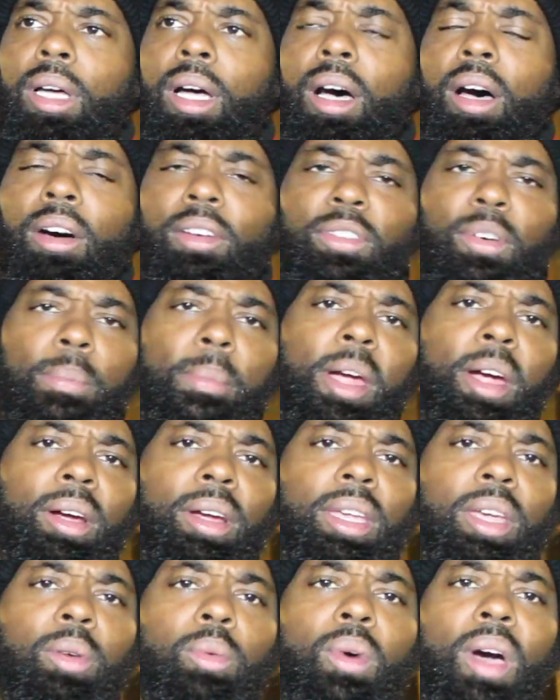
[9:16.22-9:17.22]
of
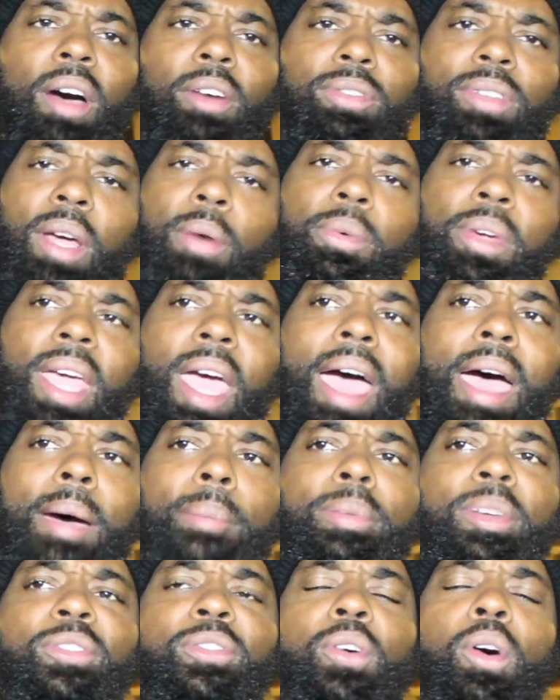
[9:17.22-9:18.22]
American wealth that we
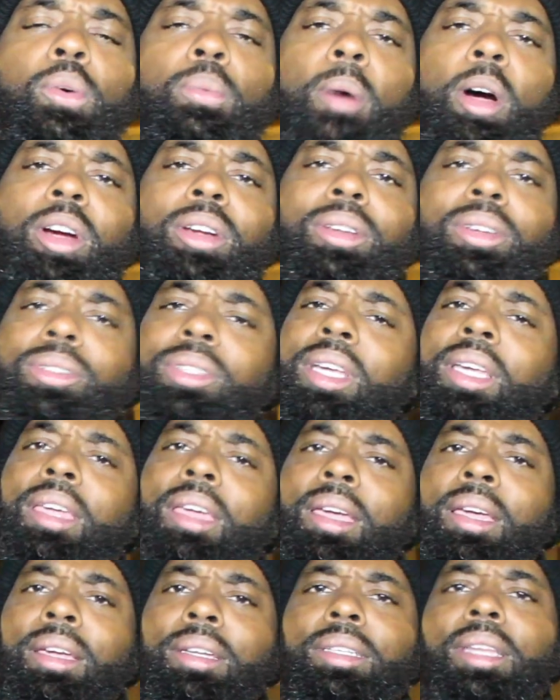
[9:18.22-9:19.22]
had before Martin Luther
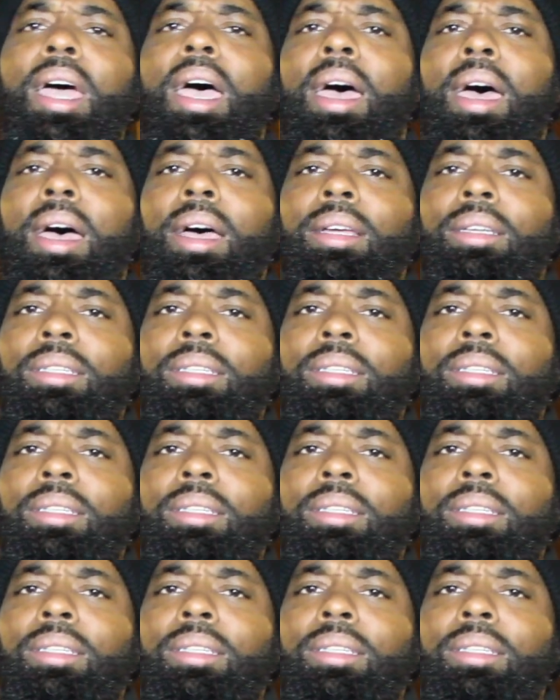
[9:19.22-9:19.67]
King died.